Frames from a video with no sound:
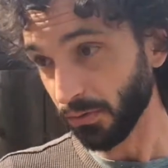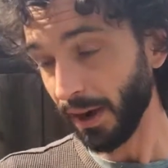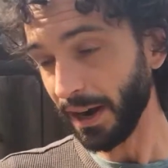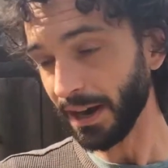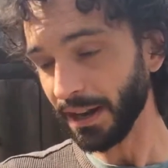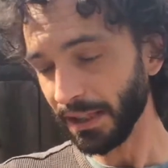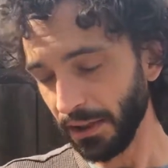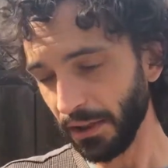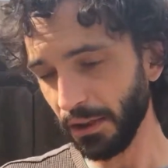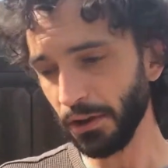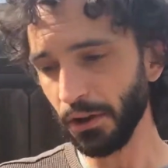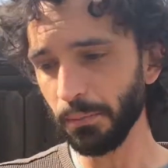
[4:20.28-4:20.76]

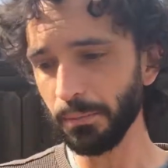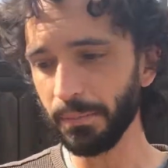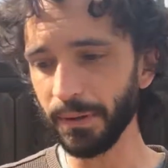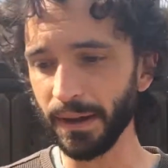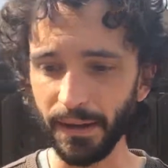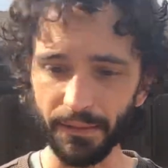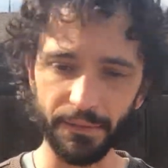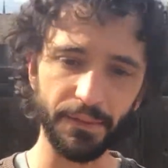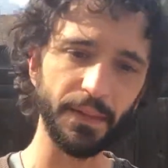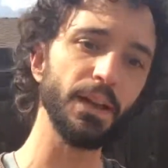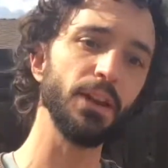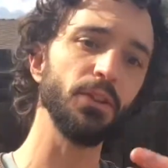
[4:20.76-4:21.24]
write a little
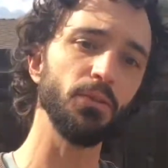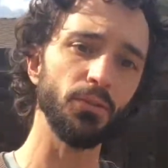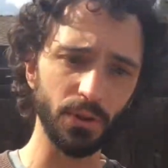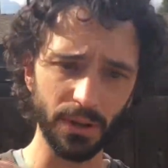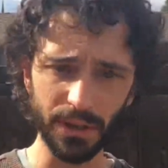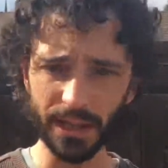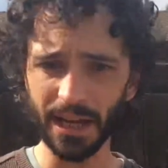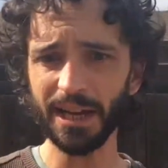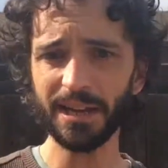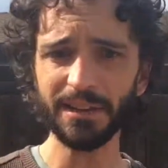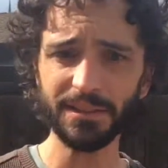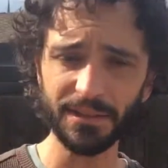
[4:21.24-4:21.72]
bit, and then you
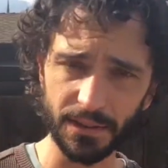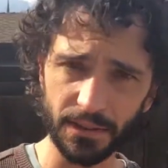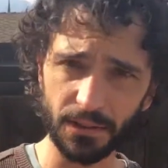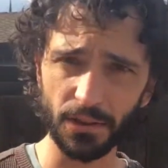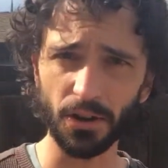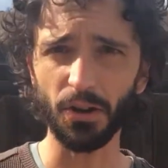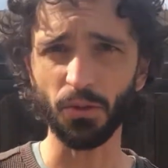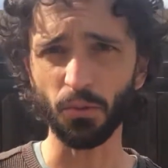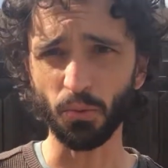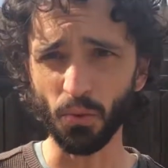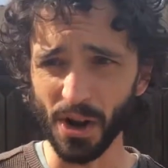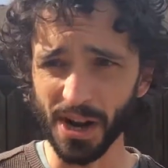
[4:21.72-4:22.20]
realize
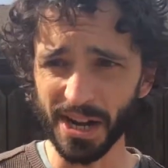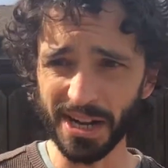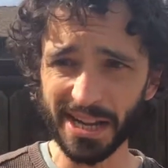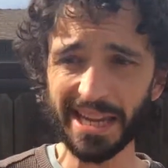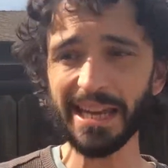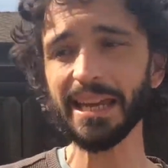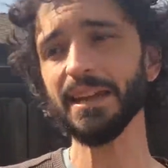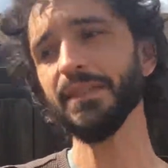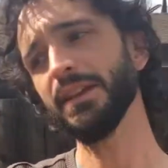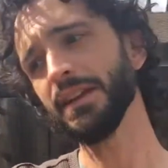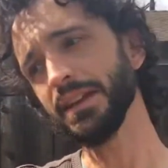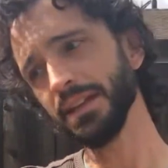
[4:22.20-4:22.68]
it's all
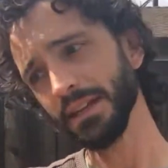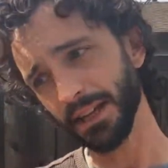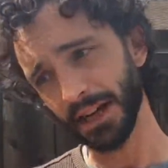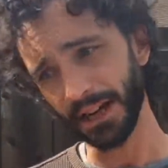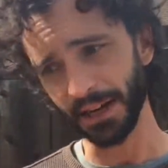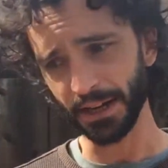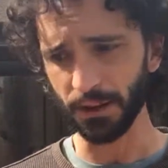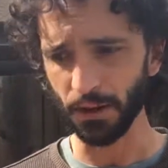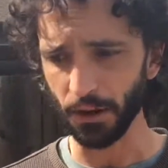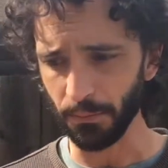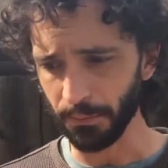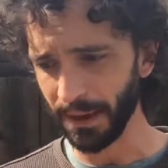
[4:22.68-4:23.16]
runny, and then you
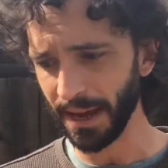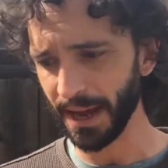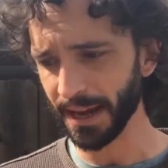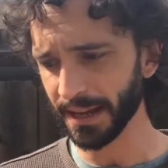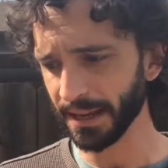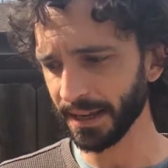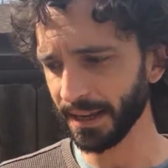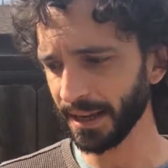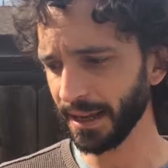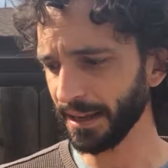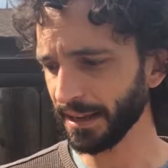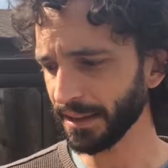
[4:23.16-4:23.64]
got to go
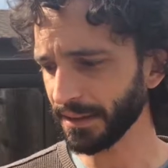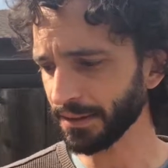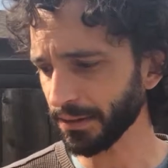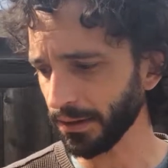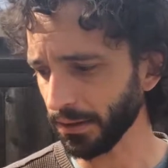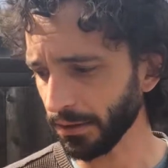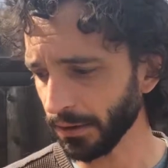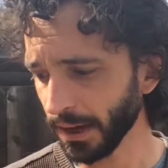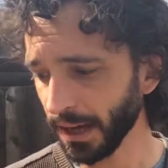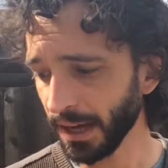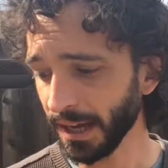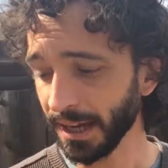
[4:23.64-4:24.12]
back again.
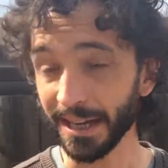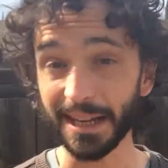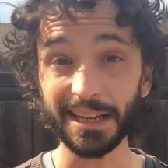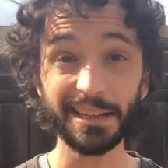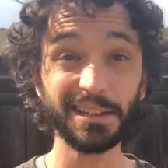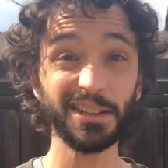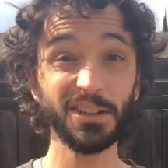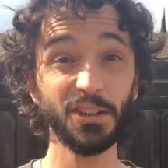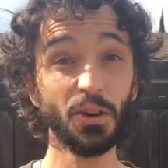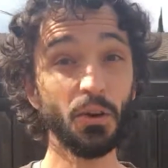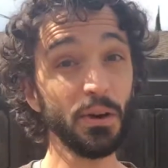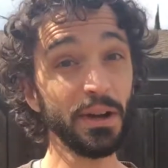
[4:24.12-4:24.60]
So
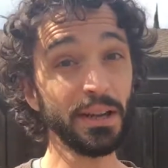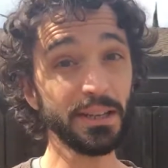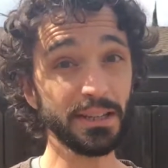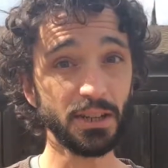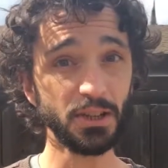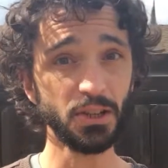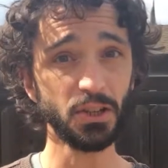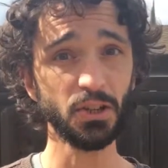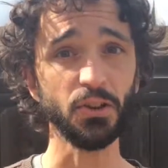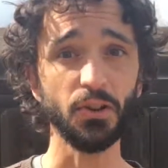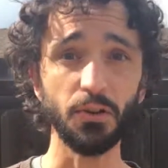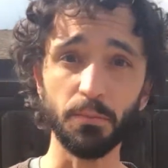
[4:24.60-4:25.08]
it's
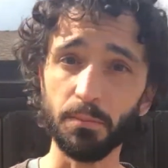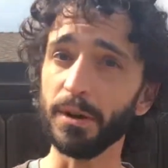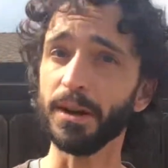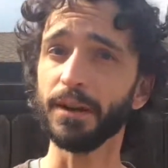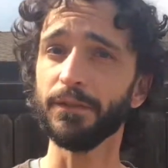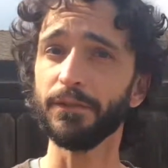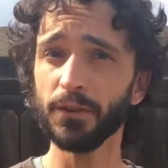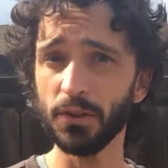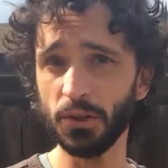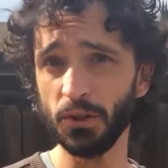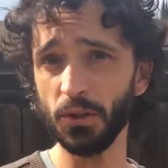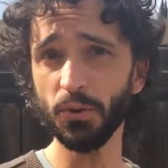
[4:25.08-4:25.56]
annoying to do,
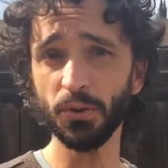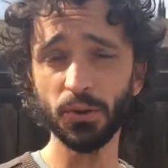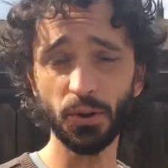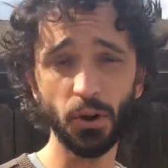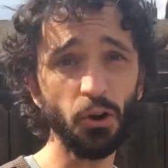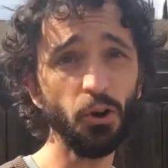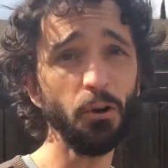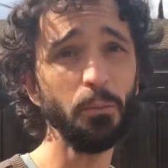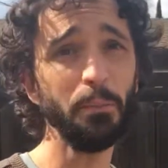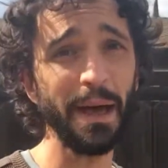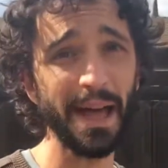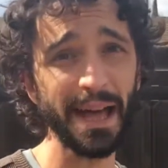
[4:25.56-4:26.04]
but if you're
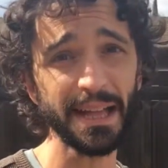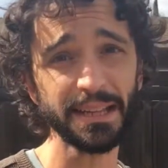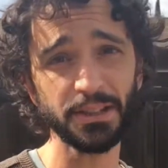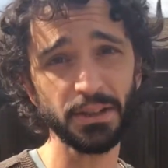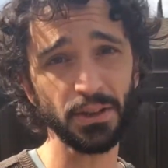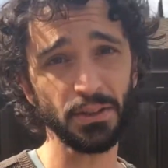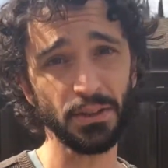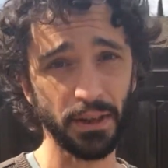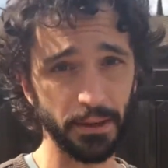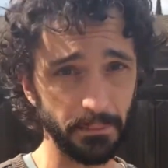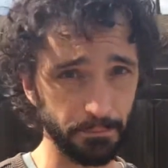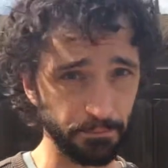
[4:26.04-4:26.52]
doing a whole
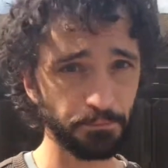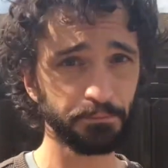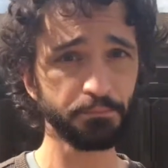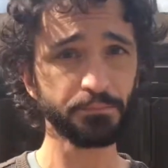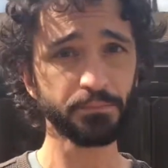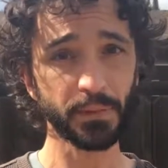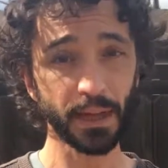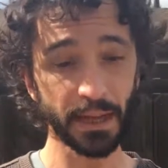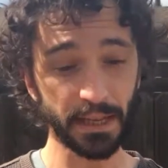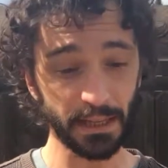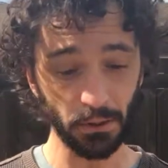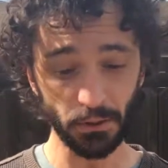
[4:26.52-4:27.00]
batch of them,
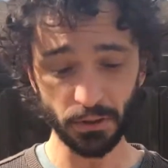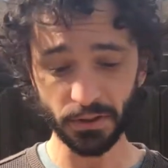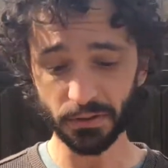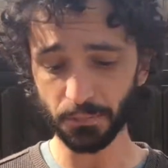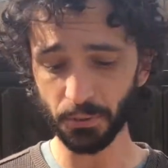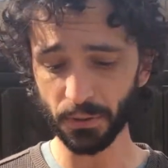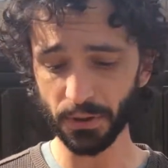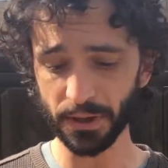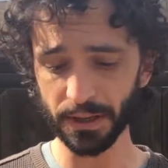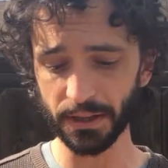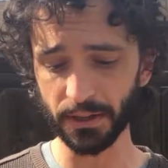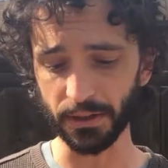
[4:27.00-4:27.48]
it
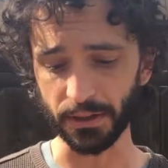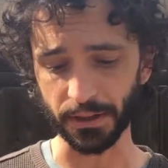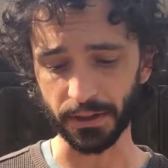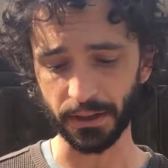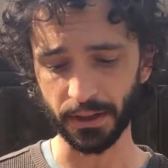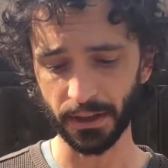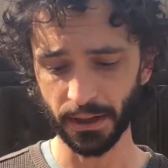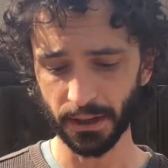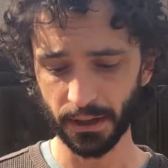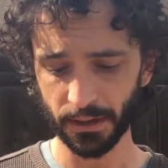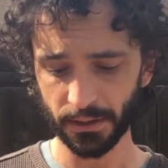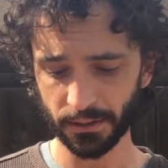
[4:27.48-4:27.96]
looks pretty
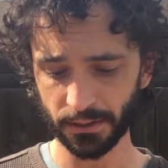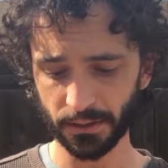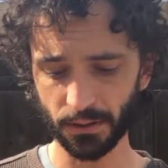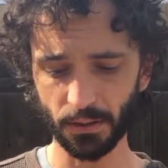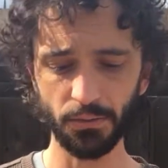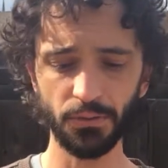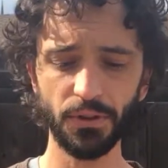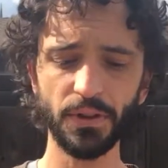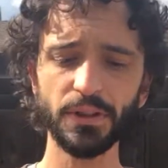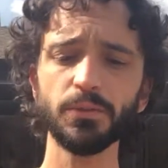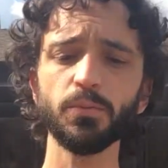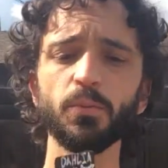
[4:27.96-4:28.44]
good.
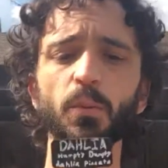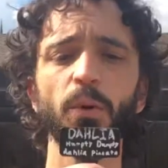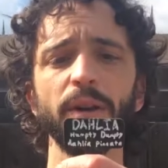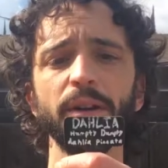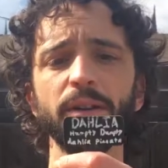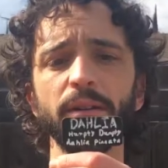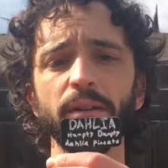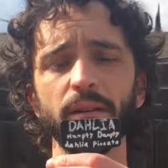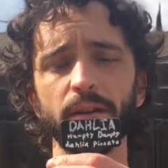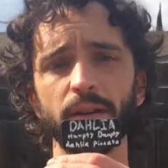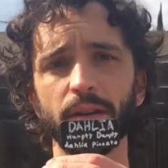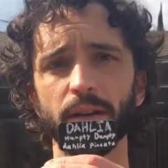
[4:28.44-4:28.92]
So this
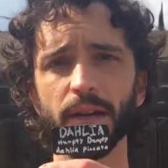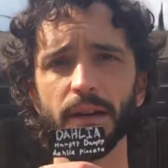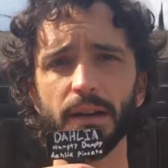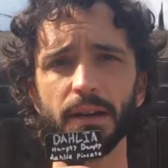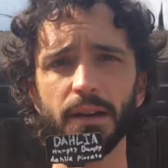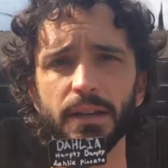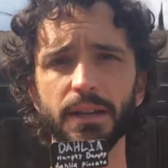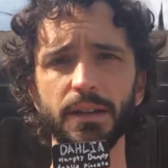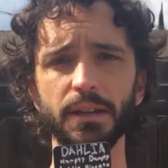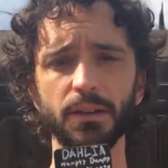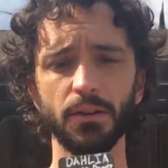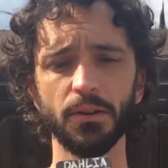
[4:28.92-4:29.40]
one
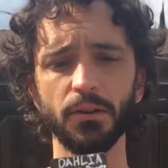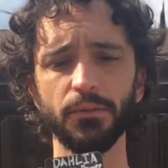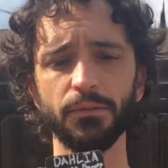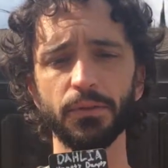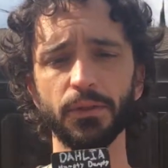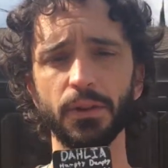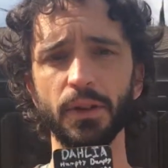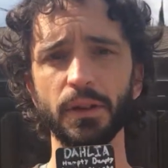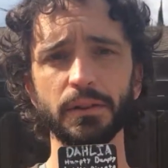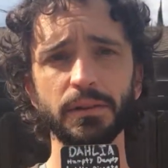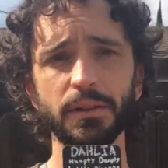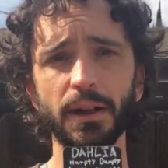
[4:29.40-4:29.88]
here
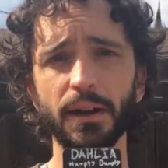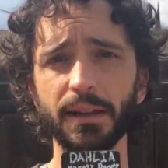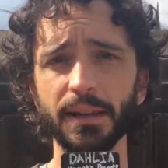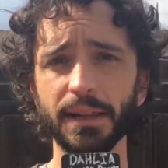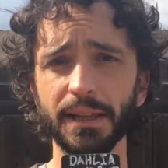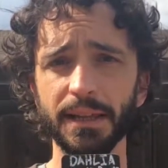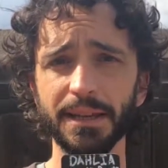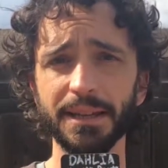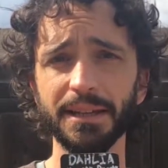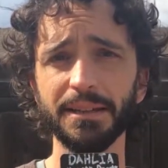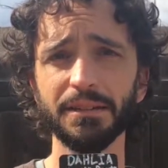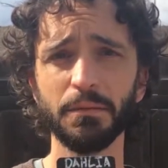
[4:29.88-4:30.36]
for this
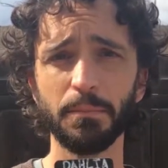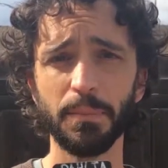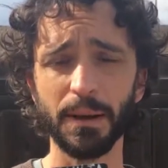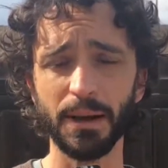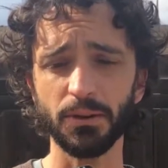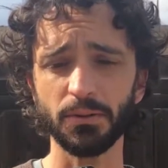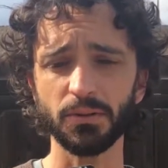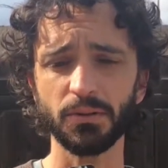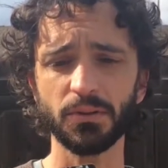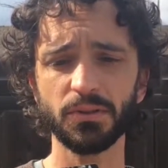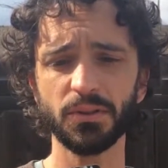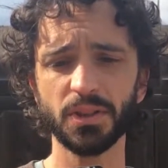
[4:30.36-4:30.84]
dahlia is
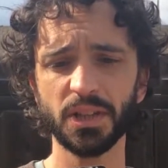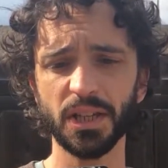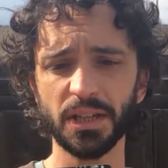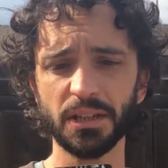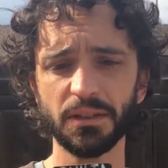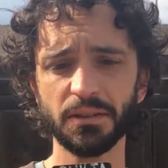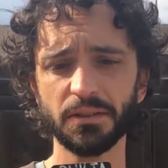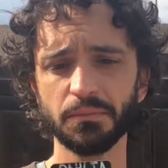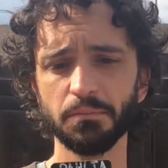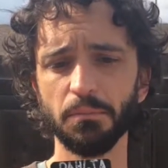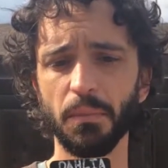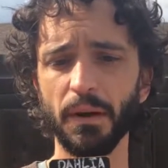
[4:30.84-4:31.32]
about
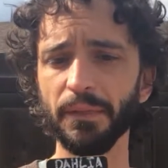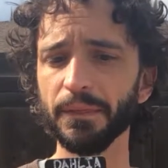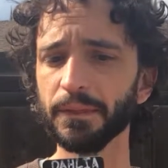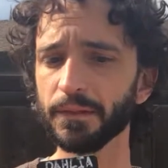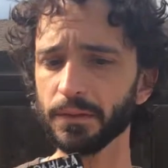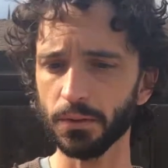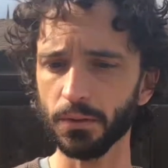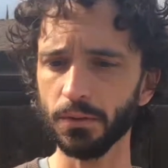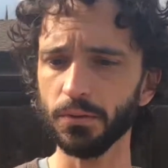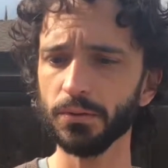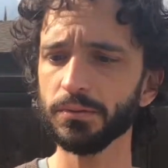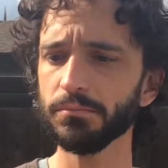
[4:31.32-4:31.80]
6
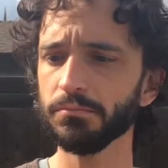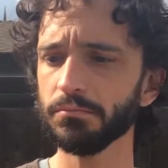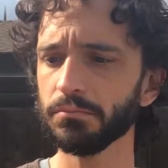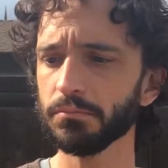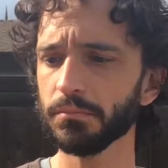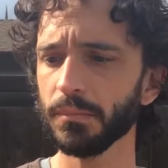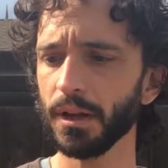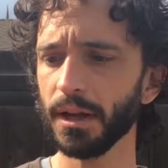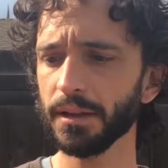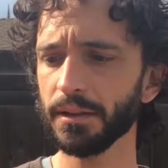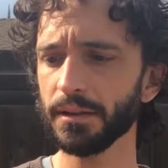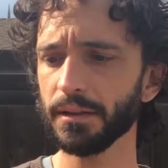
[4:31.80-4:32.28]
months old,
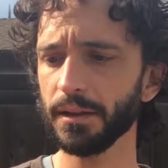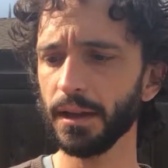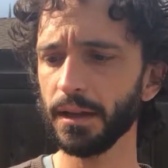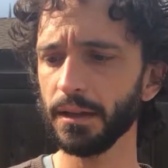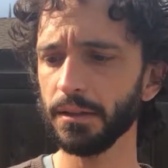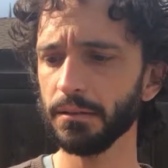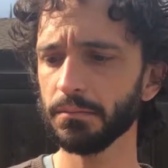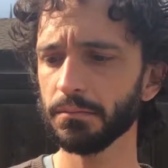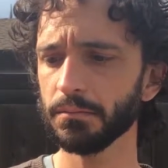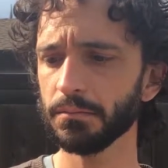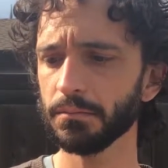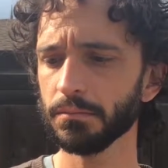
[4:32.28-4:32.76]
I'd
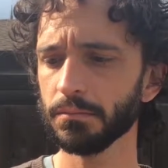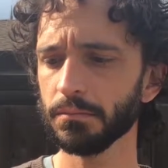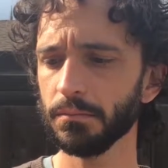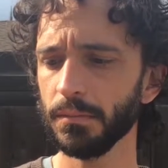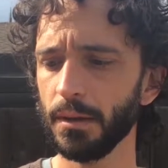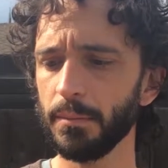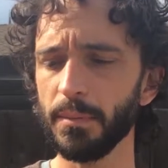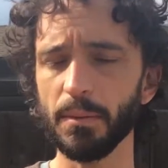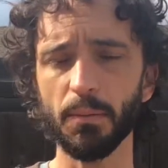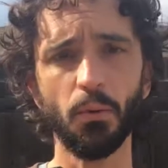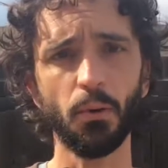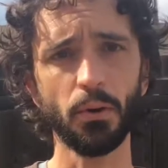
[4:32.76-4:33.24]
say,
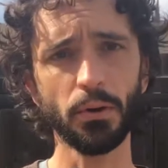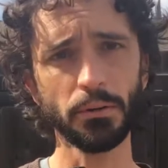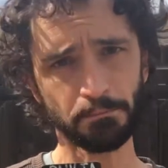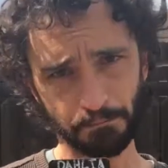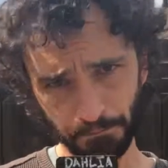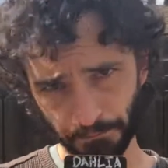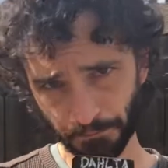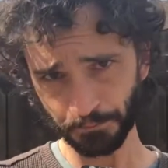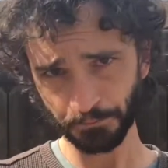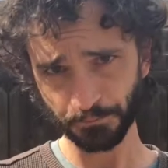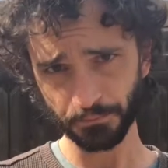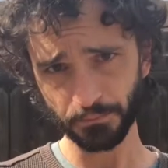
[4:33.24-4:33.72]
maybe
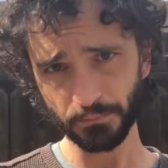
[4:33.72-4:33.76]
more,